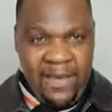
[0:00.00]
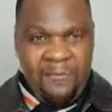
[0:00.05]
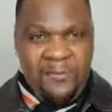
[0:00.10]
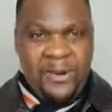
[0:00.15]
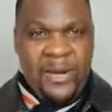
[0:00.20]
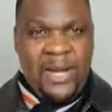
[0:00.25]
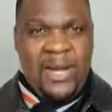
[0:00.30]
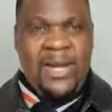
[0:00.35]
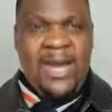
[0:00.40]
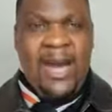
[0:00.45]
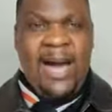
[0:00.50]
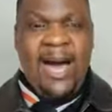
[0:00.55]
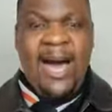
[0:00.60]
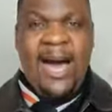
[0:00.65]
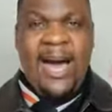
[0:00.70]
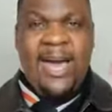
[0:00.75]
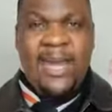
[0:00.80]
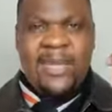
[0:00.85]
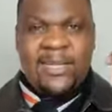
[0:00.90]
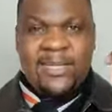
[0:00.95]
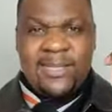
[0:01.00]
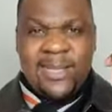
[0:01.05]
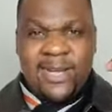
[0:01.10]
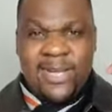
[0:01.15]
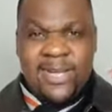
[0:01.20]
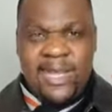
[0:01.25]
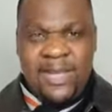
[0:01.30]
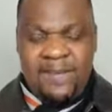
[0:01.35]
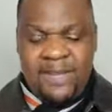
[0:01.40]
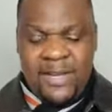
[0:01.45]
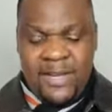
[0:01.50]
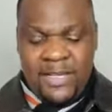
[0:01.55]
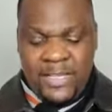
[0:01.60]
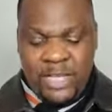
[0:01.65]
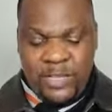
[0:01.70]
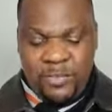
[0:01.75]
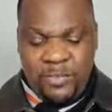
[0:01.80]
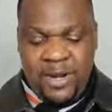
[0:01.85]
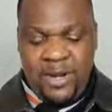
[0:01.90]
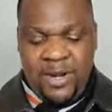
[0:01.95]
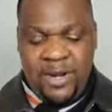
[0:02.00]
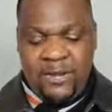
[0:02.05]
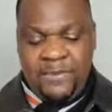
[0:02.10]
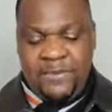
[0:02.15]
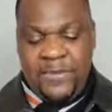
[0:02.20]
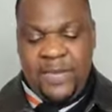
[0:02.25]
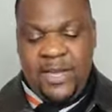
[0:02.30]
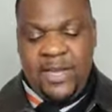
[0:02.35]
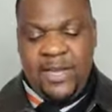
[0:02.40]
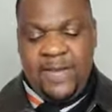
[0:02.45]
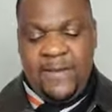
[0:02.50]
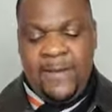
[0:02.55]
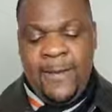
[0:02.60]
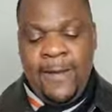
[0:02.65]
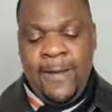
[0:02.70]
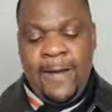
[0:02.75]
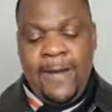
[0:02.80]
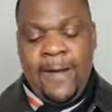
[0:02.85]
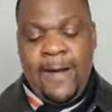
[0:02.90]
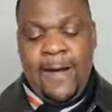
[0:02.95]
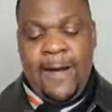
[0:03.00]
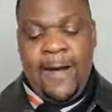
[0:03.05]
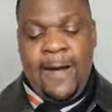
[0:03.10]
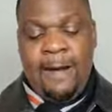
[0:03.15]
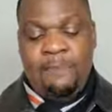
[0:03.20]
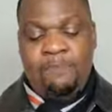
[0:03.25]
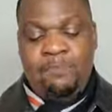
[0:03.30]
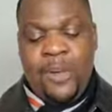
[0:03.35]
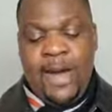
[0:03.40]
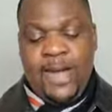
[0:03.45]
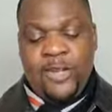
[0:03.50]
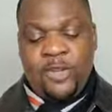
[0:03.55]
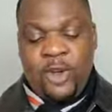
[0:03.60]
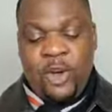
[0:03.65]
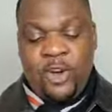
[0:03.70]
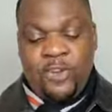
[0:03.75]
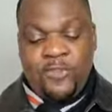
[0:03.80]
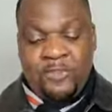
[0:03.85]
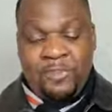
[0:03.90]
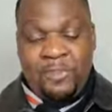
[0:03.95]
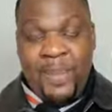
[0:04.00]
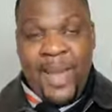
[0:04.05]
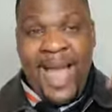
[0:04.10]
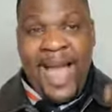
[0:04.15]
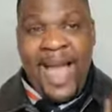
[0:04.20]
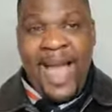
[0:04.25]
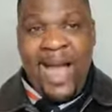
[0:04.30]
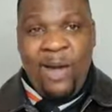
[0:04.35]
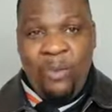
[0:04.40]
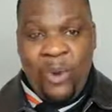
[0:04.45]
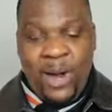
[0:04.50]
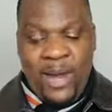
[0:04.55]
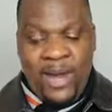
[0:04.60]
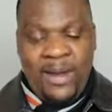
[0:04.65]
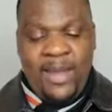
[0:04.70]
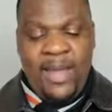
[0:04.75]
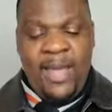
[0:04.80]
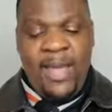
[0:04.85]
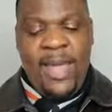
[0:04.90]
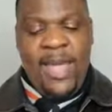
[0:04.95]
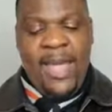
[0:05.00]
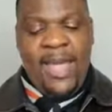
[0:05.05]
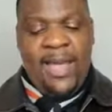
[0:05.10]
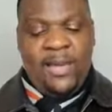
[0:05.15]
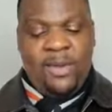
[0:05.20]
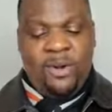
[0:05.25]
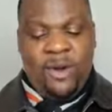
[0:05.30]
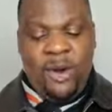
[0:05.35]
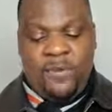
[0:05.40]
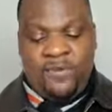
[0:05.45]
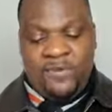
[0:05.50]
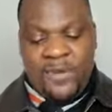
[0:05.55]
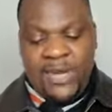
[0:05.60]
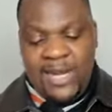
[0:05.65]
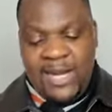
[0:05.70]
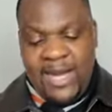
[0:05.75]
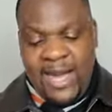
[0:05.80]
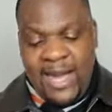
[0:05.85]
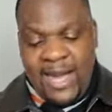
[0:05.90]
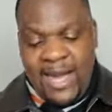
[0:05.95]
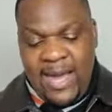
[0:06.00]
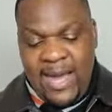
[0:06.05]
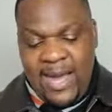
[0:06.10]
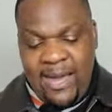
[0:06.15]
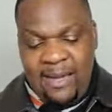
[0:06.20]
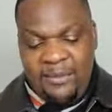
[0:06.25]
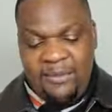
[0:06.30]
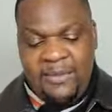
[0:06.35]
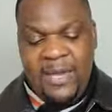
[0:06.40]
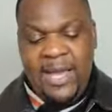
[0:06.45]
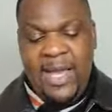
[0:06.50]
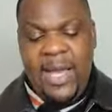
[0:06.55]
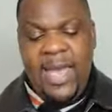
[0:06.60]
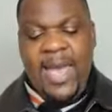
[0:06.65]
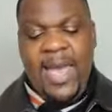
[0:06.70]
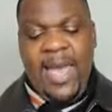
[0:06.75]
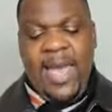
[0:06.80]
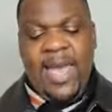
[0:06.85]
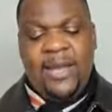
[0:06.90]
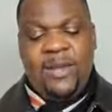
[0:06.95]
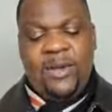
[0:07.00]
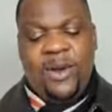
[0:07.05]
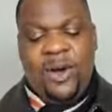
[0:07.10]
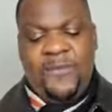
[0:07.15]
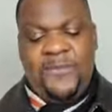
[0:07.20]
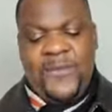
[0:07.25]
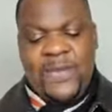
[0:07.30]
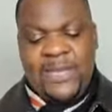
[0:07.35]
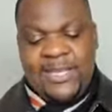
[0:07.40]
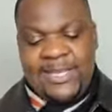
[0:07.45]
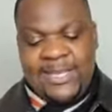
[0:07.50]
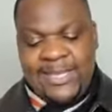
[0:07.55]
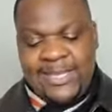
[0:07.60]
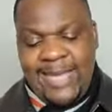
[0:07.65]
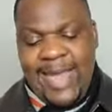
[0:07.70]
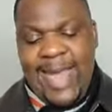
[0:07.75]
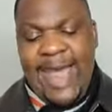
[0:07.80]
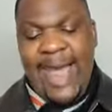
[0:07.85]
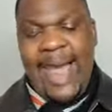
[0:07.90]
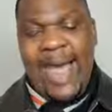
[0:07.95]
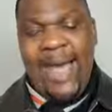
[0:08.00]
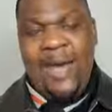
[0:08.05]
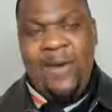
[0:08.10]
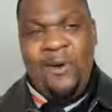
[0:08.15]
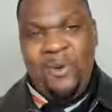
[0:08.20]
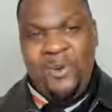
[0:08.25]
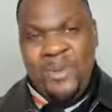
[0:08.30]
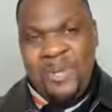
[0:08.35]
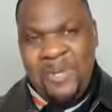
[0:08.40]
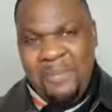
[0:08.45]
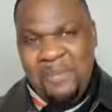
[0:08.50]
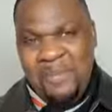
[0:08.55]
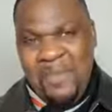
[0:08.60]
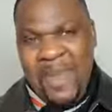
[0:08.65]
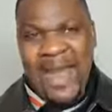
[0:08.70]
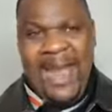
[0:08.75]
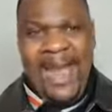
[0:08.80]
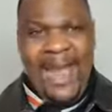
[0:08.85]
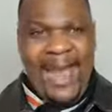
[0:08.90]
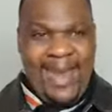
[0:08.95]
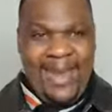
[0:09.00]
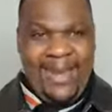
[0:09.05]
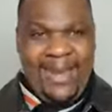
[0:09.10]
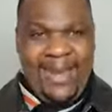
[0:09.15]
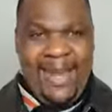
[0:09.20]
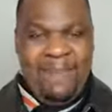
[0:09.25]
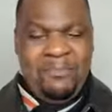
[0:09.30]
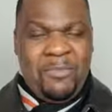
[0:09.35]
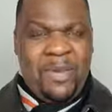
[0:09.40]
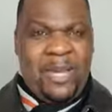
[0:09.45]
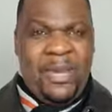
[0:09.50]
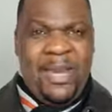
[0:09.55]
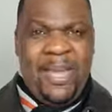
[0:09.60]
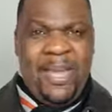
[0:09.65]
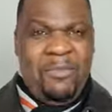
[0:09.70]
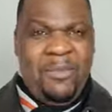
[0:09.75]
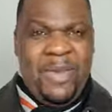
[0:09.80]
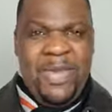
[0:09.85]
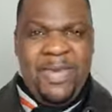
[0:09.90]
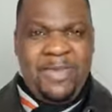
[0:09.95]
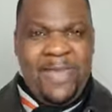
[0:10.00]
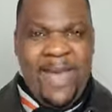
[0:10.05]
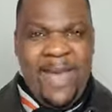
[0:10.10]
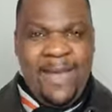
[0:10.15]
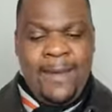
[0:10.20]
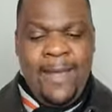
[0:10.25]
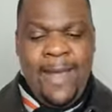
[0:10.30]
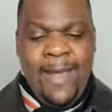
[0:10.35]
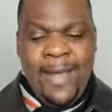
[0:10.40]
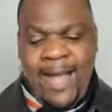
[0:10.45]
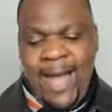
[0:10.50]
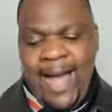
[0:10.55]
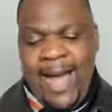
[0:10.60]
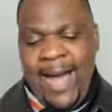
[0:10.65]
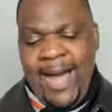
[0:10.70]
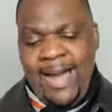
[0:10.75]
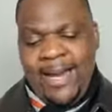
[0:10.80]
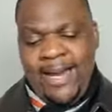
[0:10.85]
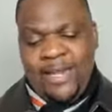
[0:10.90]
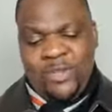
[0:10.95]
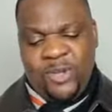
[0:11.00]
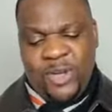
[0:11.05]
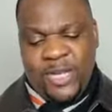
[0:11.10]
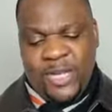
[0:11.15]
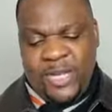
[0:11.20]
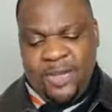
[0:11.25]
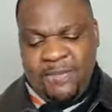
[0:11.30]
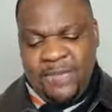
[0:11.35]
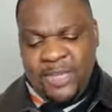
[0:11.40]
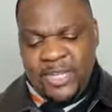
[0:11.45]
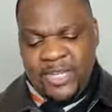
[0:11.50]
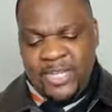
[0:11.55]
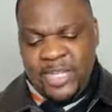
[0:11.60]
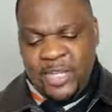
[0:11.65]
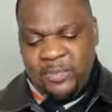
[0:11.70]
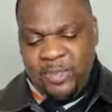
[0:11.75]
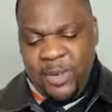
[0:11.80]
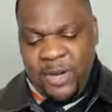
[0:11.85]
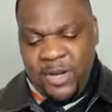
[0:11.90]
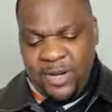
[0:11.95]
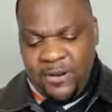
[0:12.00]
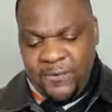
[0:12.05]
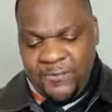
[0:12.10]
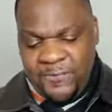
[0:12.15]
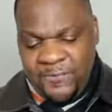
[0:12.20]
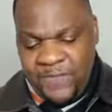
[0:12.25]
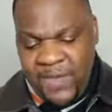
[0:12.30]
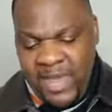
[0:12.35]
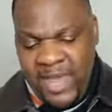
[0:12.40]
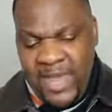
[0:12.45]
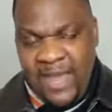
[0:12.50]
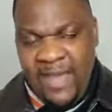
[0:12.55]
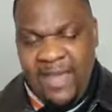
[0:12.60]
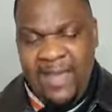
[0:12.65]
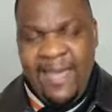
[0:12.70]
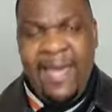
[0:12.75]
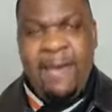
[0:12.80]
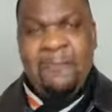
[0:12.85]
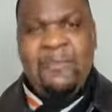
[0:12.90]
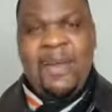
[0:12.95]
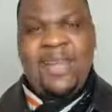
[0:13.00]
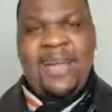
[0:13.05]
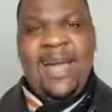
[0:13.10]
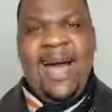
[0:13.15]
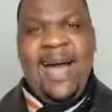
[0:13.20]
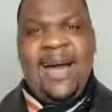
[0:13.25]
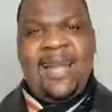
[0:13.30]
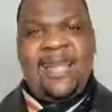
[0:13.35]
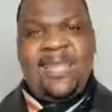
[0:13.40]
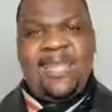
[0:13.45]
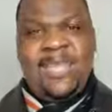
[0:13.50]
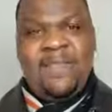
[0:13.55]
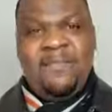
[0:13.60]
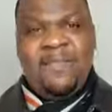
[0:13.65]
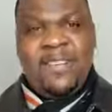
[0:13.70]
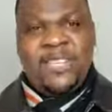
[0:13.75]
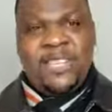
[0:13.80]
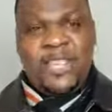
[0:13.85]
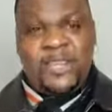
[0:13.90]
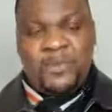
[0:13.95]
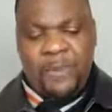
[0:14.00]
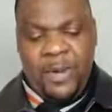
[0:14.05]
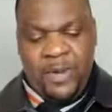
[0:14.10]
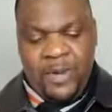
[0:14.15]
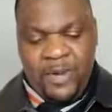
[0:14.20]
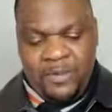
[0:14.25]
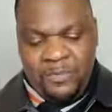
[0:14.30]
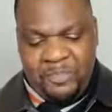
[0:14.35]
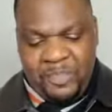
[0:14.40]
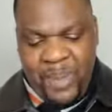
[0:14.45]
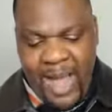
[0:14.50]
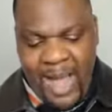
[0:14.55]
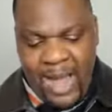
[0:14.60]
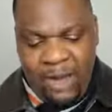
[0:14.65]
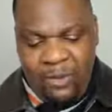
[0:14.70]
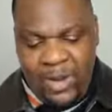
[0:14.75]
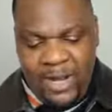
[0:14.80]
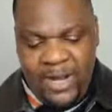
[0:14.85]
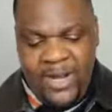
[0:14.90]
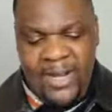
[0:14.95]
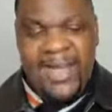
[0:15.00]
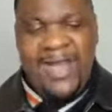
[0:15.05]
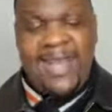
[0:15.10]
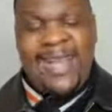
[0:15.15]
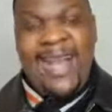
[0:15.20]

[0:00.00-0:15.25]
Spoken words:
For God has not given us a spirit of fear, but of power and of love and of a sound mind. I'm claiming that. God has not given us a spirit of fear, but God has given us a spirit of power.